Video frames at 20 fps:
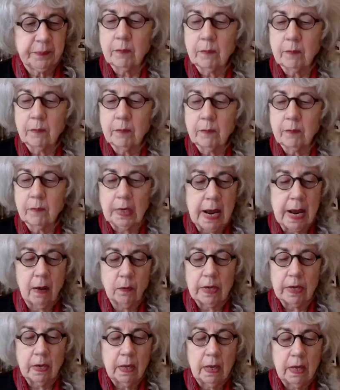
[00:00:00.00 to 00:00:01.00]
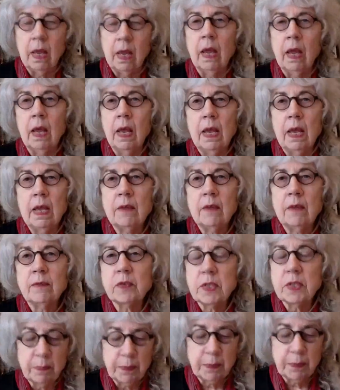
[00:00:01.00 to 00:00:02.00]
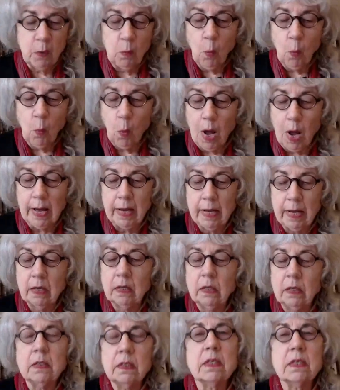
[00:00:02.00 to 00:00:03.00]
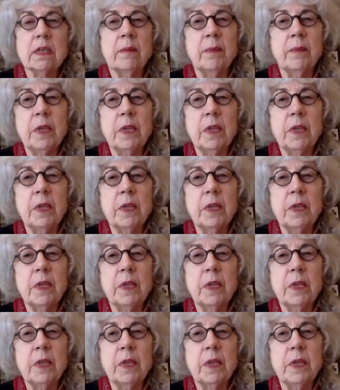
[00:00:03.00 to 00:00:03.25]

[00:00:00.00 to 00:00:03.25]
Now, if something wild,